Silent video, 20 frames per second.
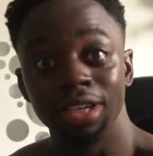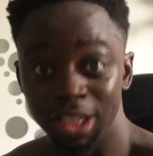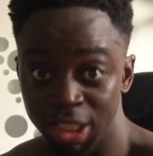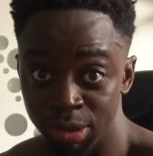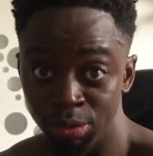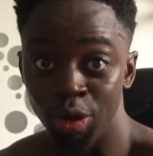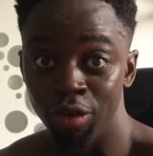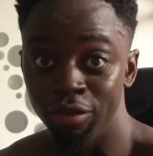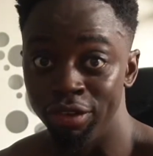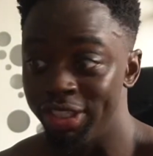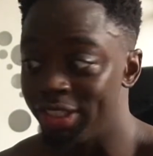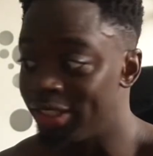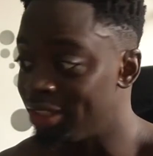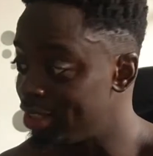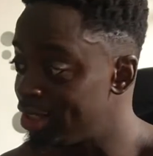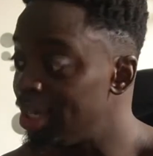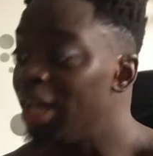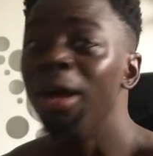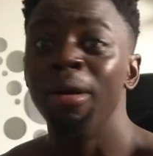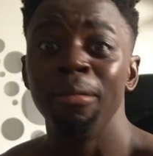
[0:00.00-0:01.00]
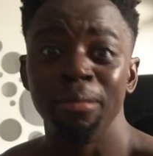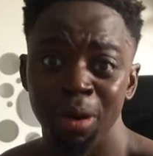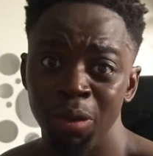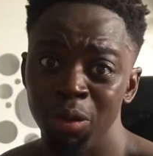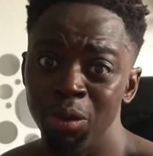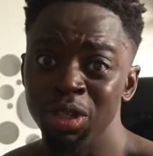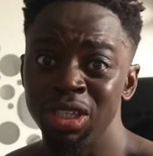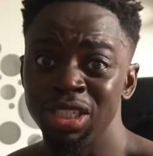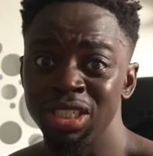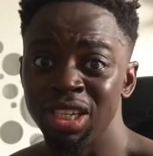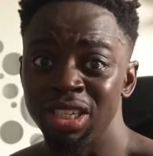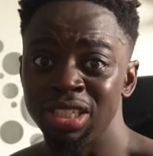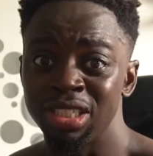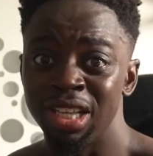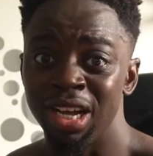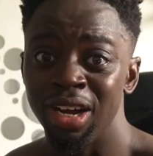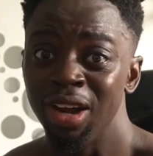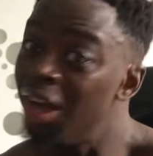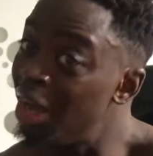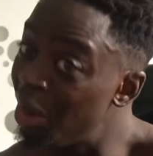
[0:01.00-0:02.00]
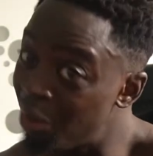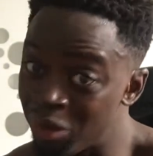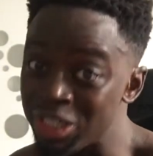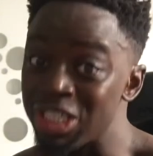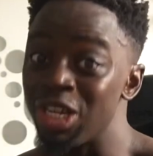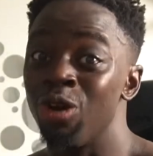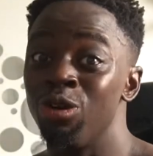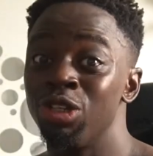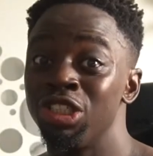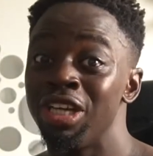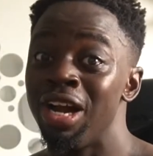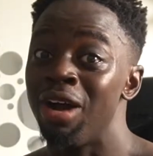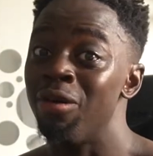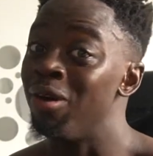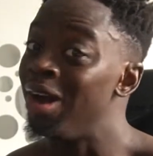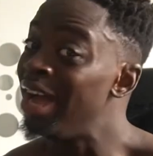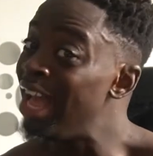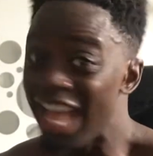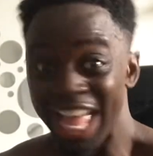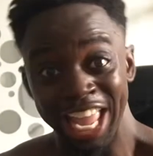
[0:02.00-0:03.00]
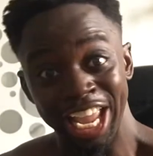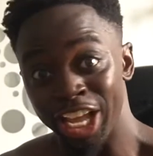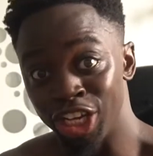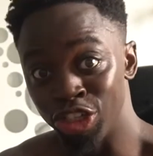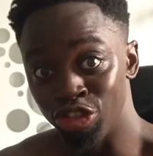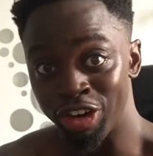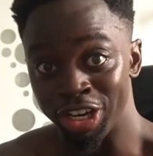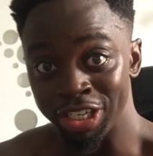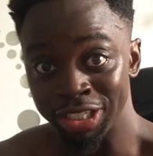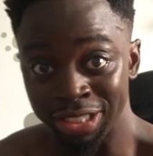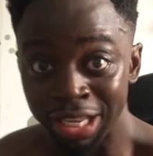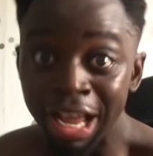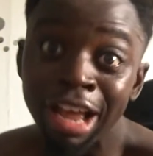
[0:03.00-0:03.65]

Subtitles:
There's more reasons, but we'll discuss that once I go shower and get dressed.